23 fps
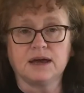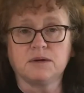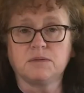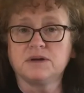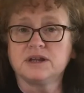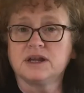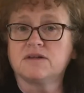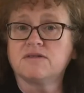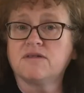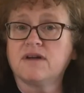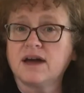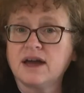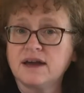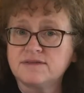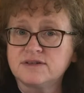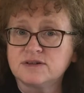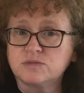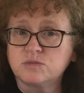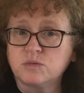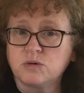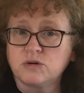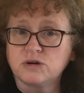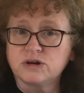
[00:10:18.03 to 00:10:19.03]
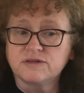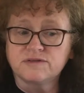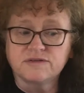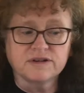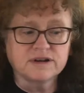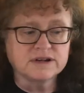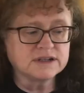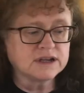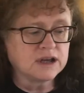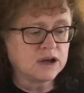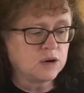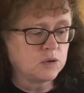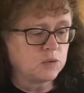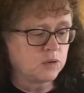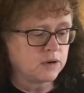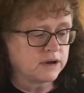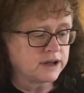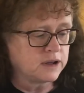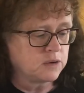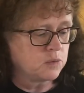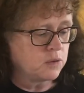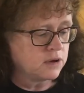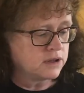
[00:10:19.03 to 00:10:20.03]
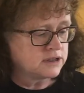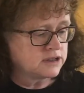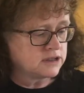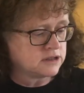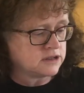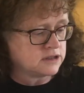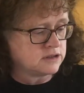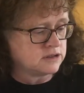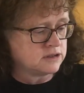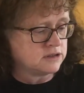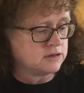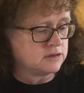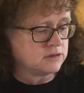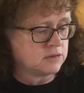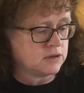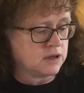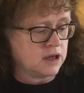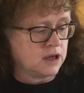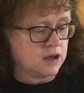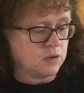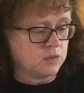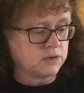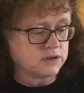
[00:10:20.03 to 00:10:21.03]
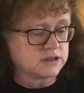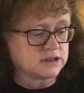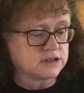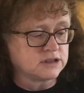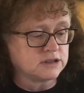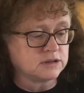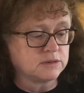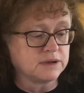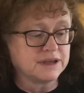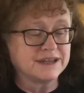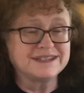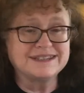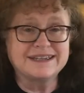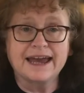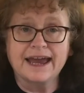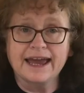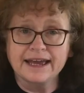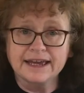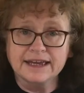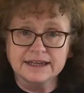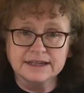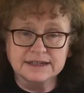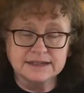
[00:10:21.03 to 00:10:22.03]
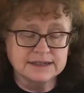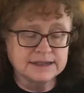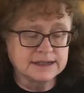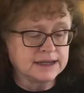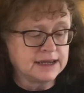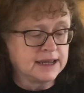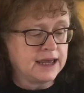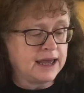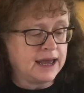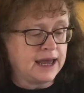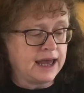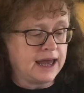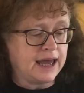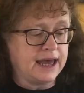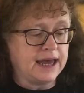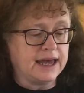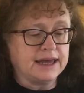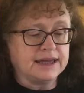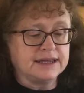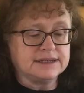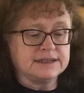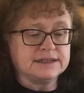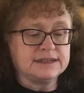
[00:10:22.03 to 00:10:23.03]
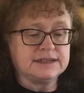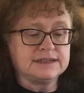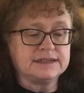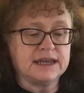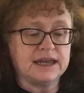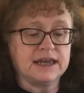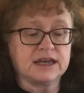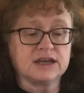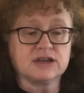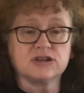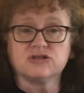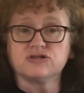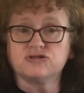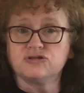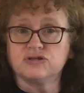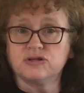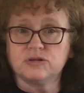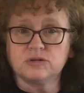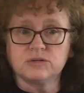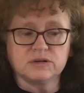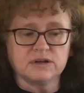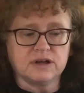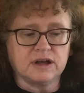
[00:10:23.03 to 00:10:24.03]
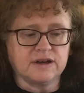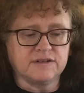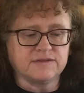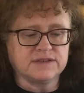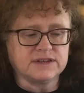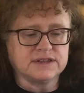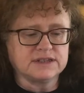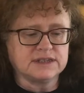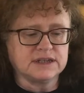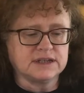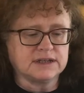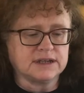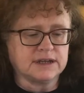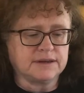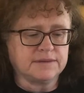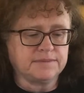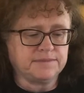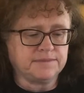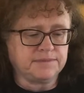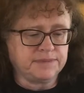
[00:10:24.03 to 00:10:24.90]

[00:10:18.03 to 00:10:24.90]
arrived at Waterford, what he wanted to do was to attack it and take control of the city.